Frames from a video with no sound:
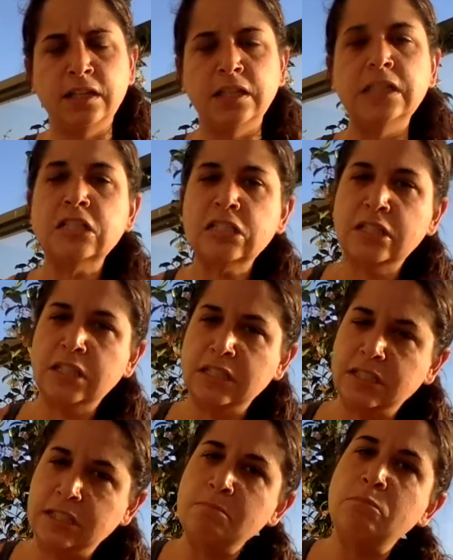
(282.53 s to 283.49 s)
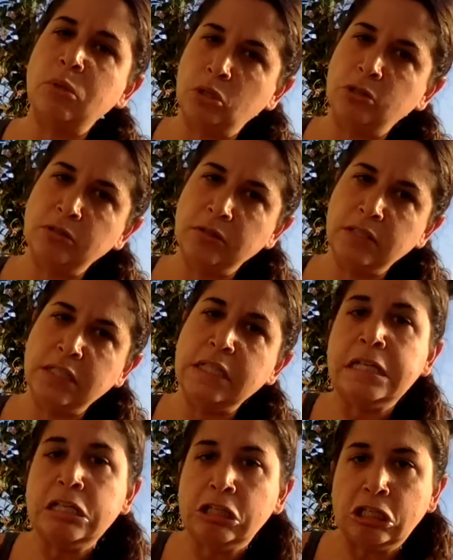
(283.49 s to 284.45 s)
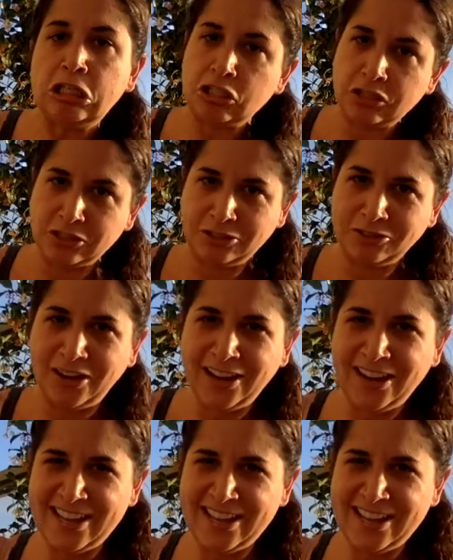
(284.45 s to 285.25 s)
here's the symbol in English, right?